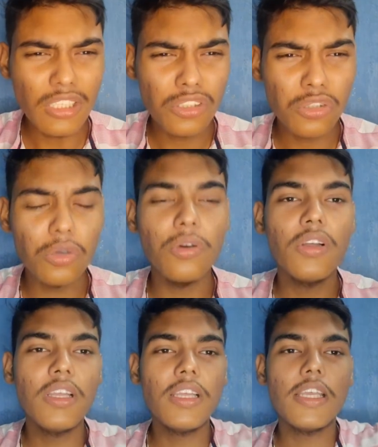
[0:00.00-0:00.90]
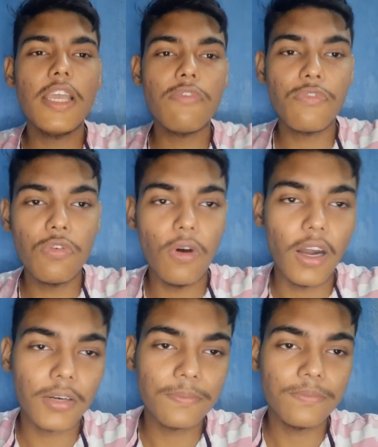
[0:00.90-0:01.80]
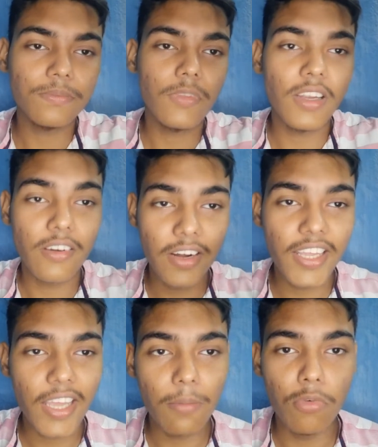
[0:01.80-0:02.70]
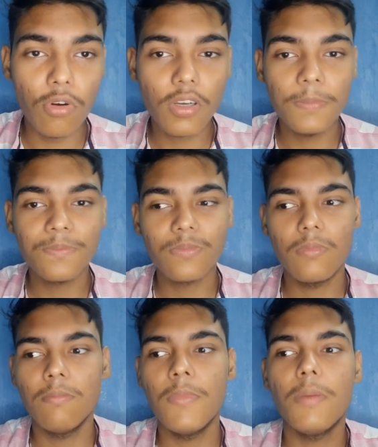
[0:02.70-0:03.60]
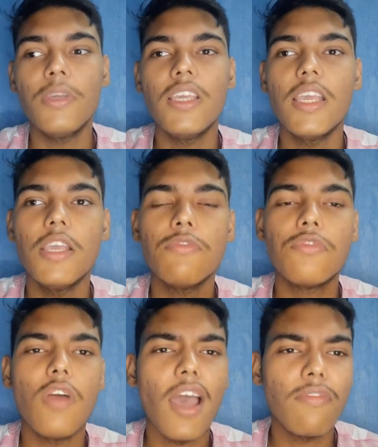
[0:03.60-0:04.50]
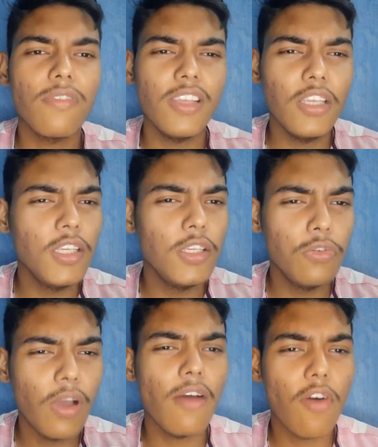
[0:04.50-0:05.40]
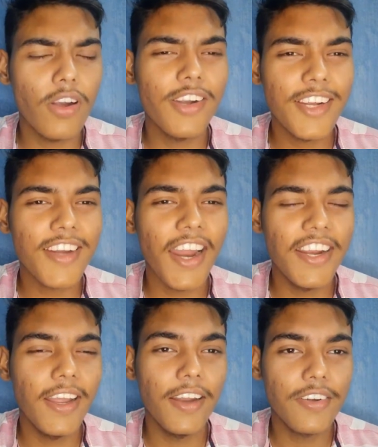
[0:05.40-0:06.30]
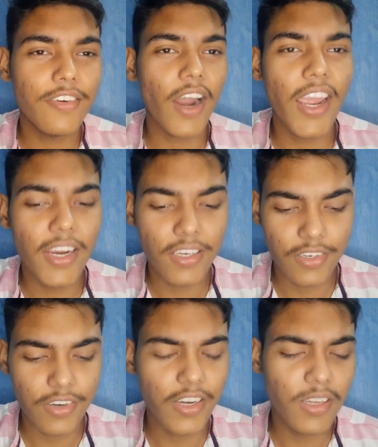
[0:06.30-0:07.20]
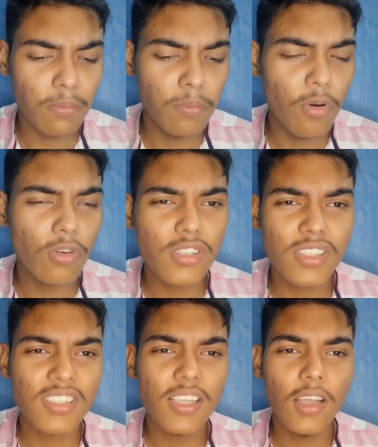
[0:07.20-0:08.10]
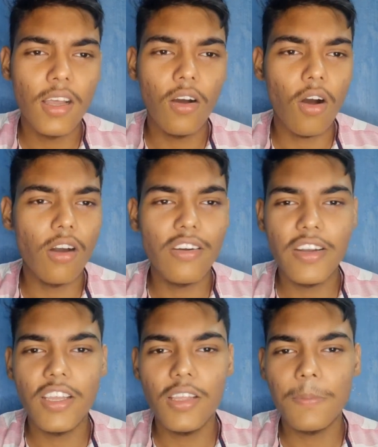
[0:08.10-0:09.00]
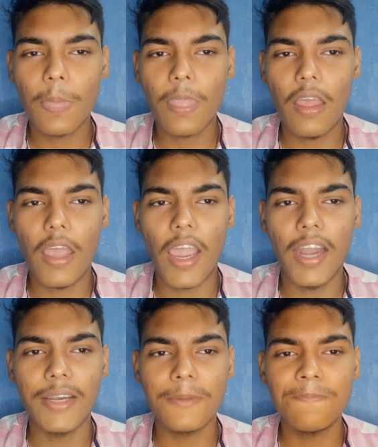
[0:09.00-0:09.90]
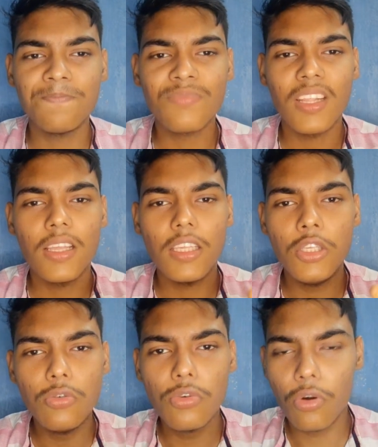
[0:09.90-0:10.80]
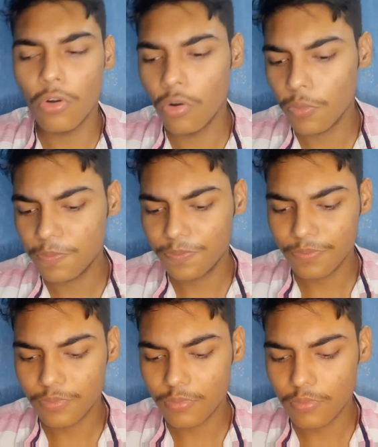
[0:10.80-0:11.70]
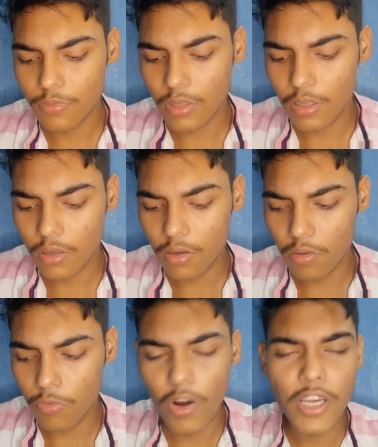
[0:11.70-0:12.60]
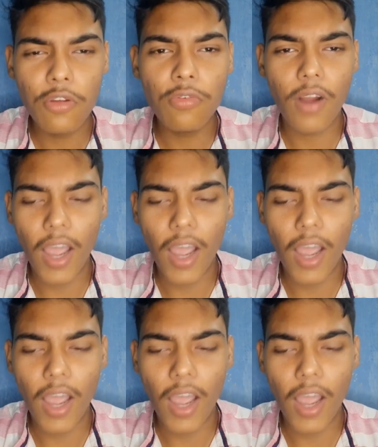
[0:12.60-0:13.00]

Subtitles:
So if you are reading a book, maybe if you have already tried reading books already, and you don't know, whenever